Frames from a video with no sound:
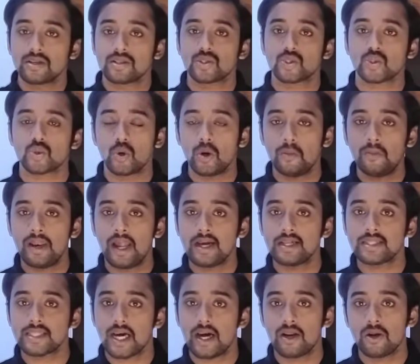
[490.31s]
Strobe
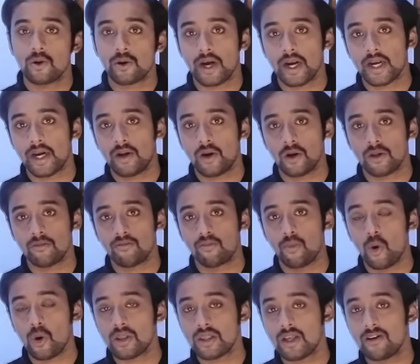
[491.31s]
lights are located on
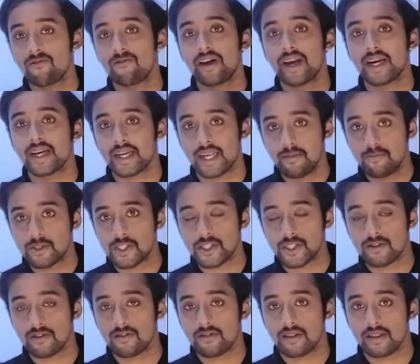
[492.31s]
both the wingtips
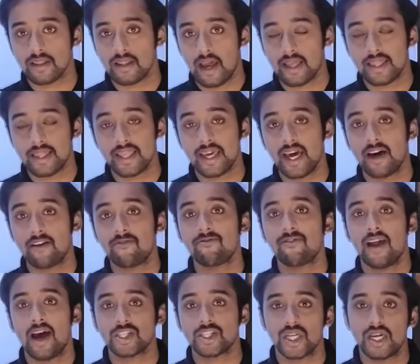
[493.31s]
and they are
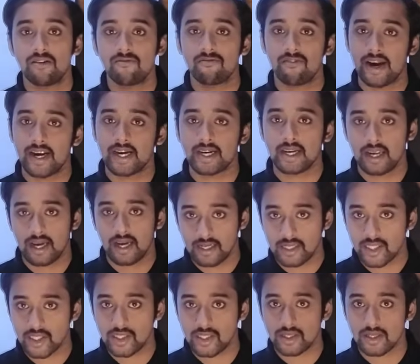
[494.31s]
flashing white
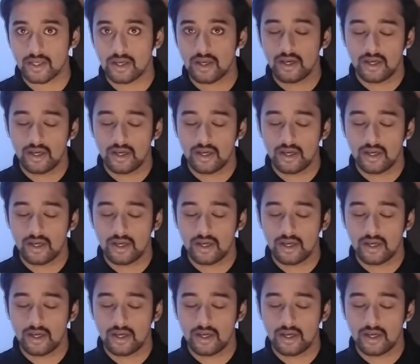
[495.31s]
lights.